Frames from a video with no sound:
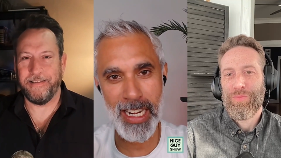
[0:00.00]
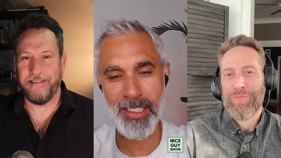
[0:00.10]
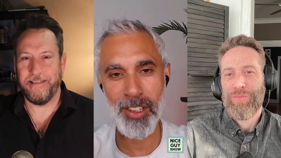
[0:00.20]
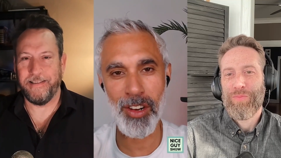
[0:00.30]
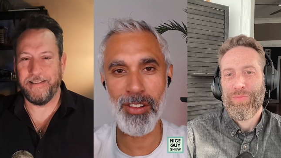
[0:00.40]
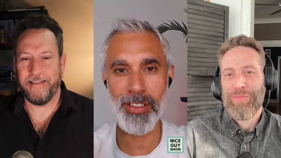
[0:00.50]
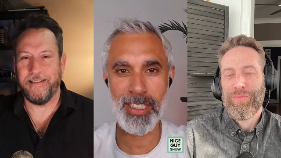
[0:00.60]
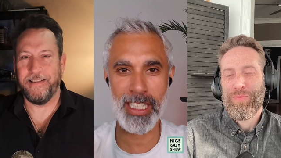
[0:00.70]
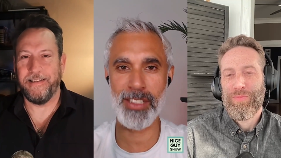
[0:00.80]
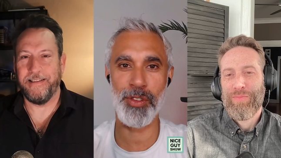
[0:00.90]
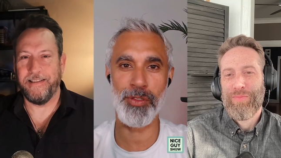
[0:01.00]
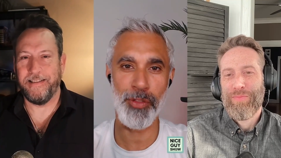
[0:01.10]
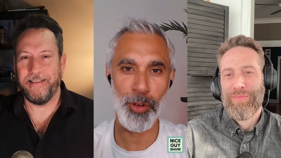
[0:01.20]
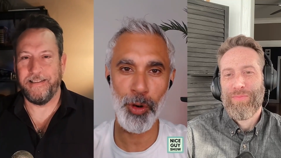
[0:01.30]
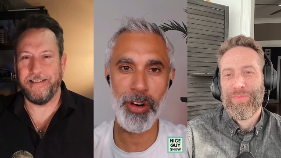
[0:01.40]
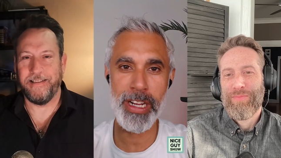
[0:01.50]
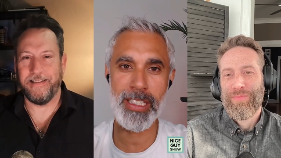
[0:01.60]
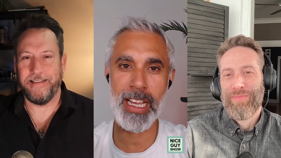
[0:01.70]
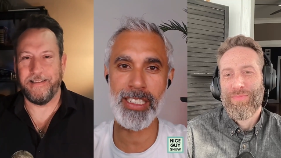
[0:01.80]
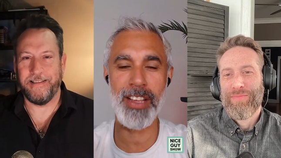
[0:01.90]
Speaker 1: and he's not six foot four.
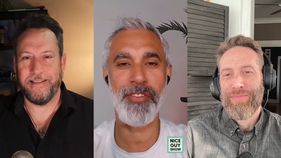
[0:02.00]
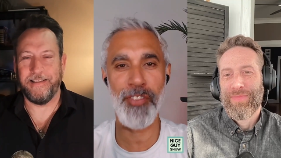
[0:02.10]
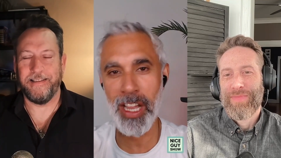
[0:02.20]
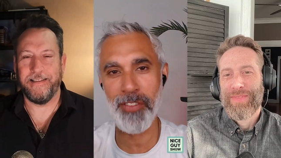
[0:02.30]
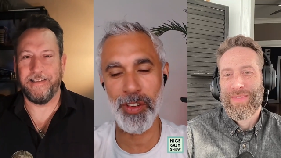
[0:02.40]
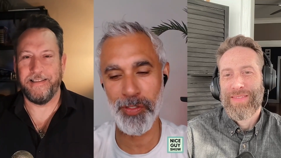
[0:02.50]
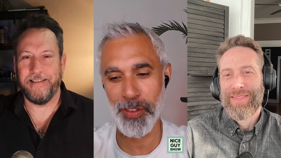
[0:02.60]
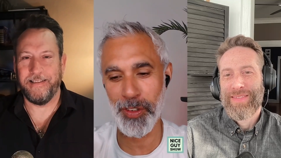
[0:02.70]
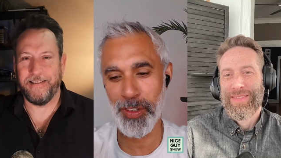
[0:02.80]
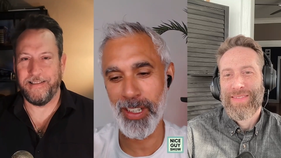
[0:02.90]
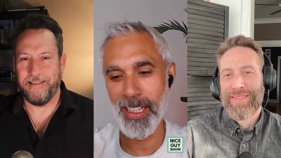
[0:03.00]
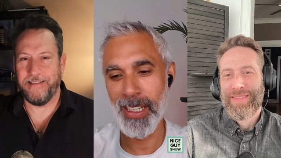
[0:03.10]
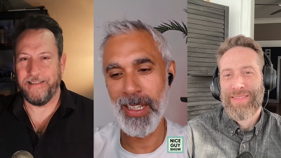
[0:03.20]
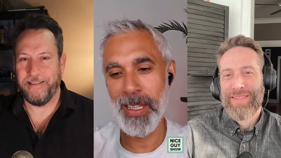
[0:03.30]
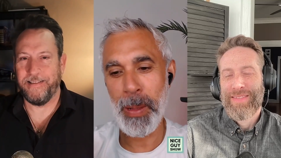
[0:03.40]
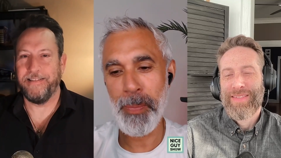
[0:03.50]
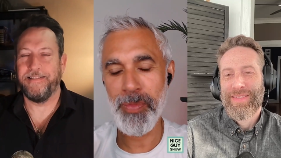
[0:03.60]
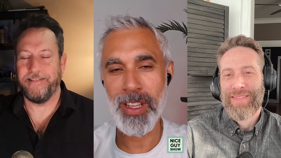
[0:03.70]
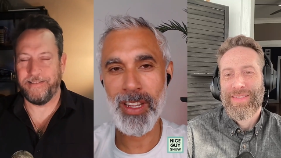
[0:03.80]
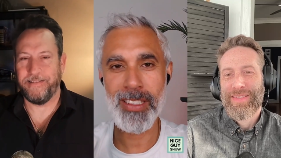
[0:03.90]
He's actually five foot four.
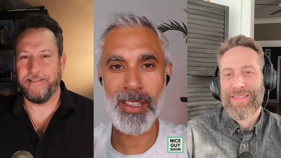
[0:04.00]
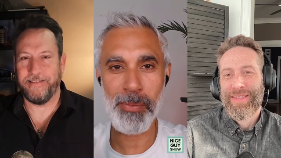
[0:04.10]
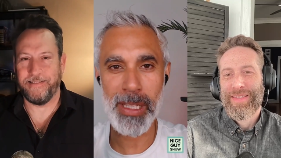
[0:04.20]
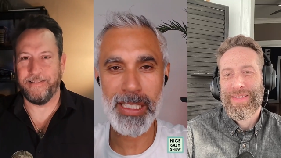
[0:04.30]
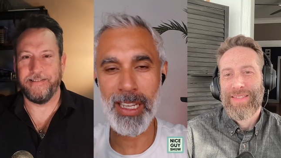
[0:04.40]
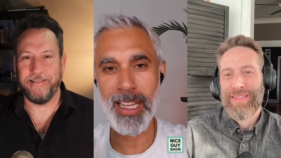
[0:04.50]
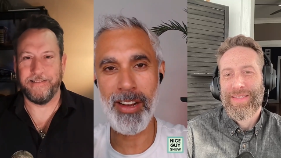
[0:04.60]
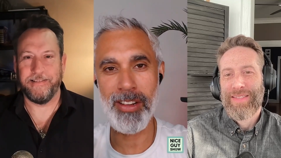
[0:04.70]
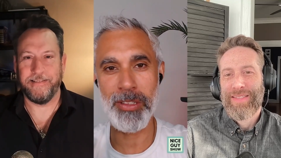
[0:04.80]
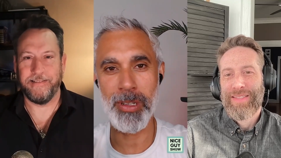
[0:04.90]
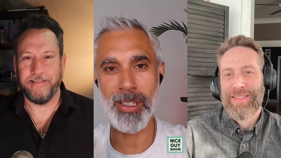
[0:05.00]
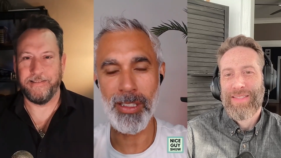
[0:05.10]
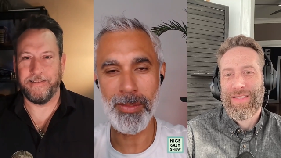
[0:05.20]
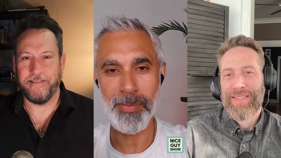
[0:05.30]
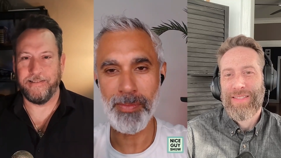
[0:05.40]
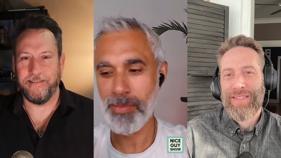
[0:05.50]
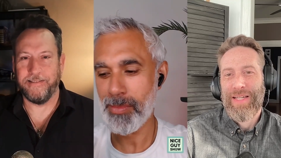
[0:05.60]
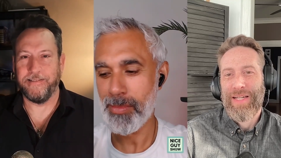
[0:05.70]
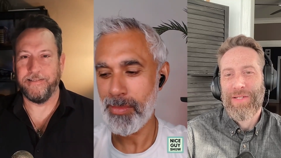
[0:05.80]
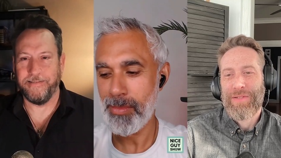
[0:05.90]
You know, that's a complaint I hear as well.
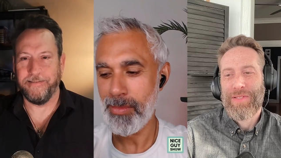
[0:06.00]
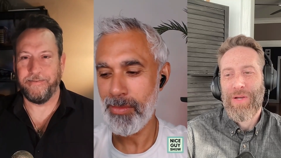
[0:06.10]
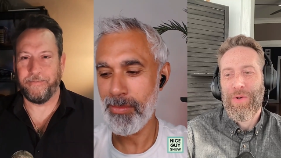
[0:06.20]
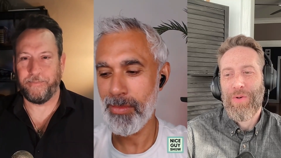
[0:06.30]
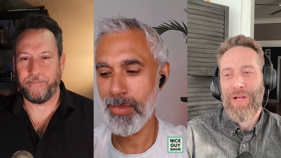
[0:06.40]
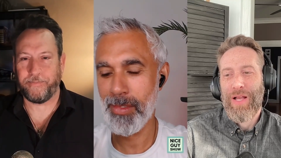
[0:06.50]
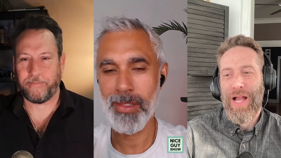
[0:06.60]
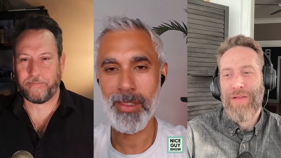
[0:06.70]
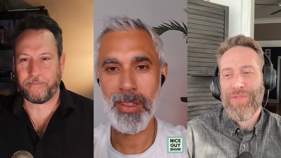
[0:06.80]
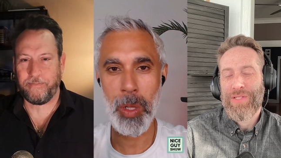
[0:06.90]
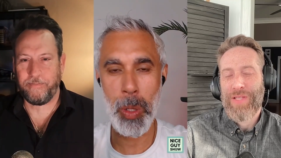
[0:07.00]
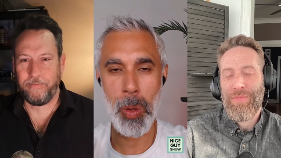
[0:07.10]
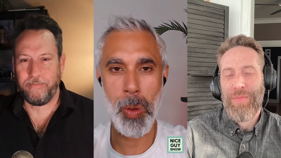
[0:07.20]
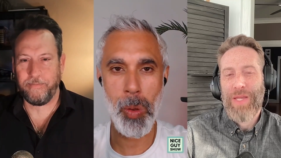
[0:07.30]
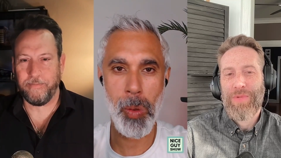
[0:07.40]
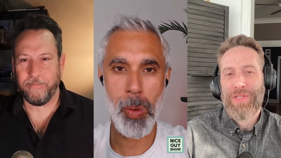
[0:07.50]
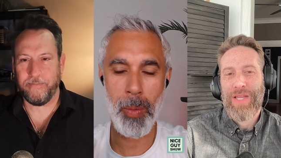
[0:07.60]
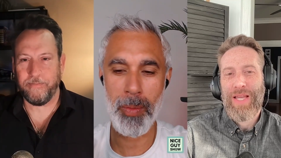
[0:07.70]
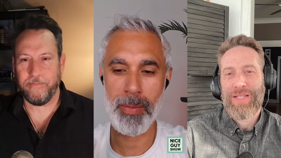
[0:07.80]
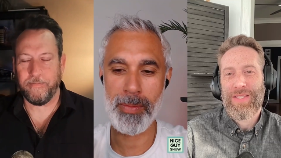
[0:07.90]
Speaker 2: Yeah. So I've just, I've made
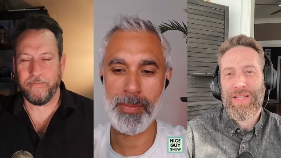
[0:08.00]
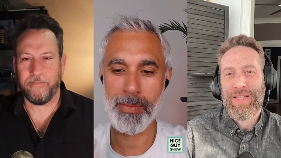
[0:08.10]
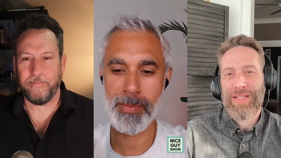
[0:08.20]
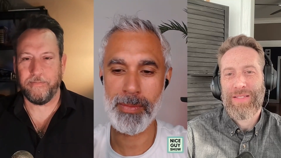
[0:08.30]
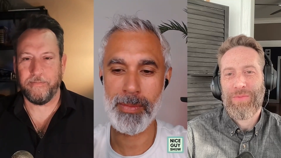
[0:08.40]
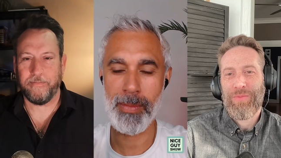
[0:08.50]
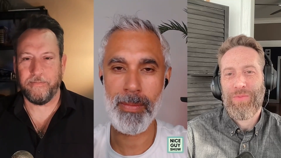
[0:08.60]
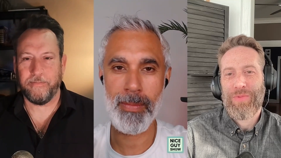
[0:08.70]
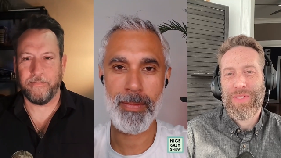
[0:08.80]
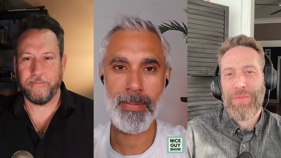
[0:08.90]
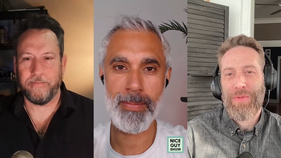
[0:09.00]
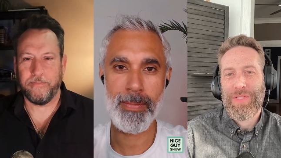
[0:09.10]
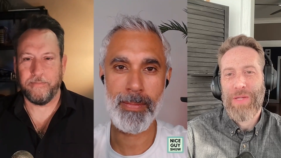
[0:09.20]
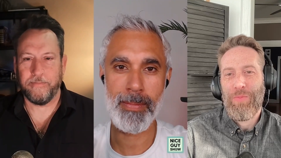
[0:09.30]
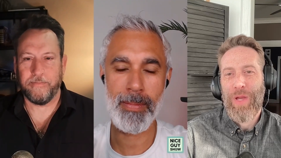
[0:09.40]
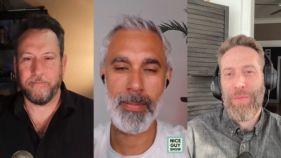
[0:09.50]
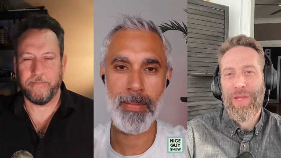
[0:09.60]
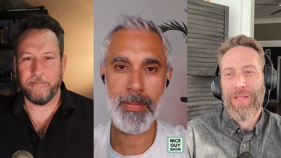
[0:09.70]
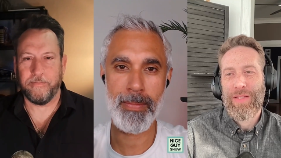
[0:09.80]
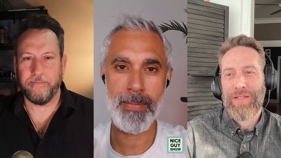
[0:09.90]
mistakes. Like some, some
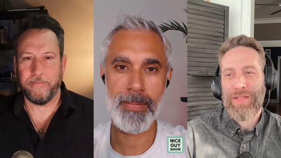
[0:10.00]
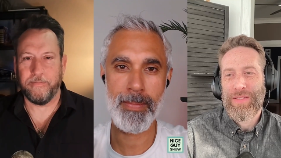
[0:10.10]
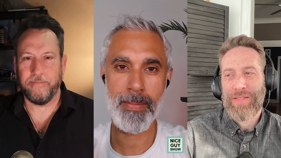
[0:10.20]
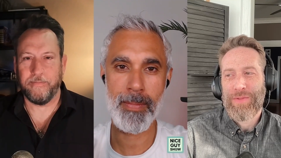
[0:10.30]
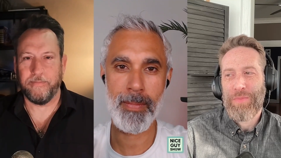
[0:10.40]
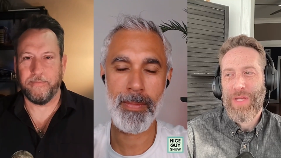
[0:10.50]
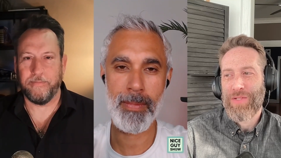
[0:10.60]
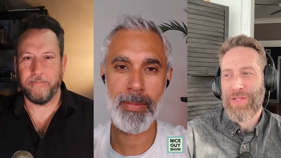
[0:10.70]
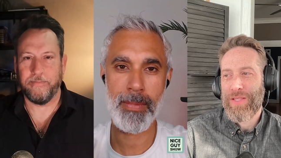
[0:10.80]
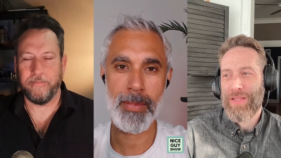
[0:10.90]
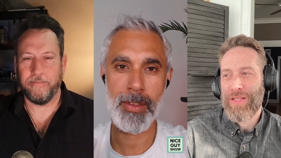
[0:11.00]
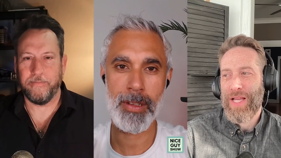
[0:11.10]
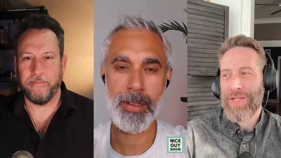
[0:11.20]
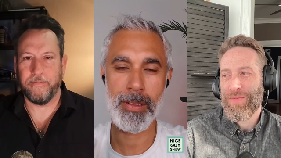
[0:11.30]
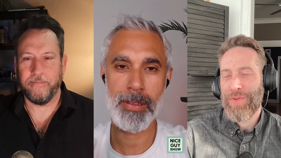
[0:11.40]
women, this, especially the last few